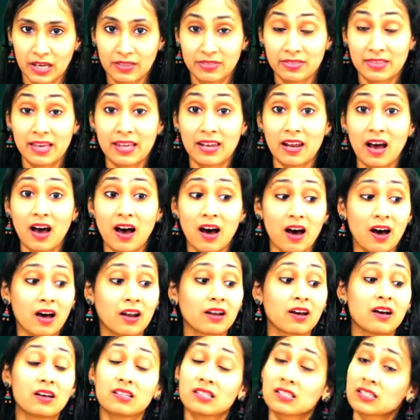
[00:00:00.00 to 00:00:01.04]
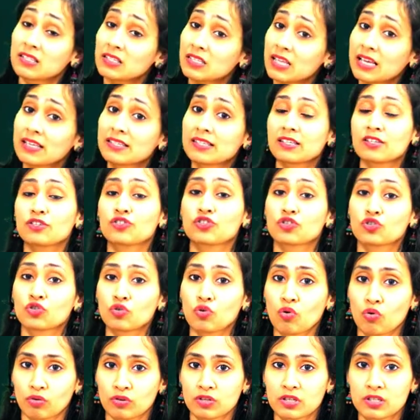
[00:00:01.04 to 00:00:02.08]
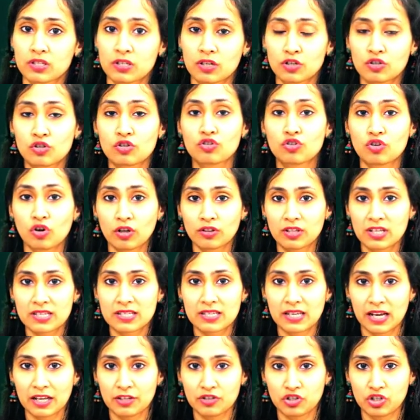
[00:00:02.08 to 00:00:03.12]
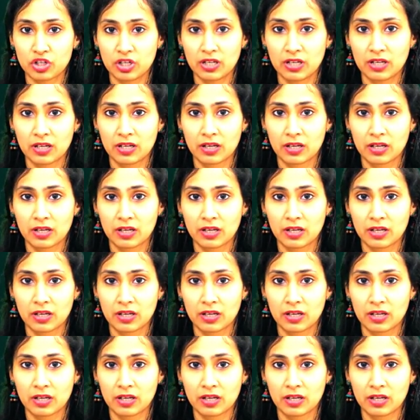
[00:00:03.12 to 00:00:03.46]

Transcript: There are 6 strokes to draw this kanji.